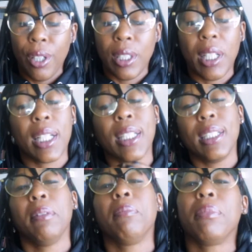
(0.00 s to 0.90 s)
that
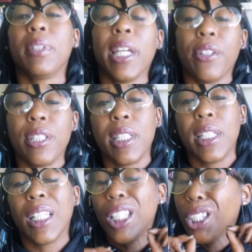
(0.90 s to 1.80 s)
could
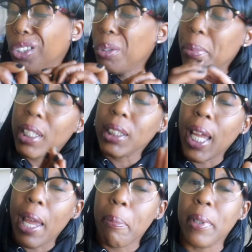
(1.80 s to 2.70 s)
guarantee a little bit of
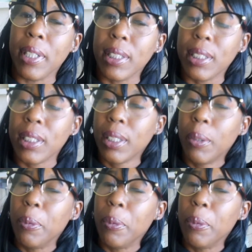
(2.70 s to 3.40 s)
happiness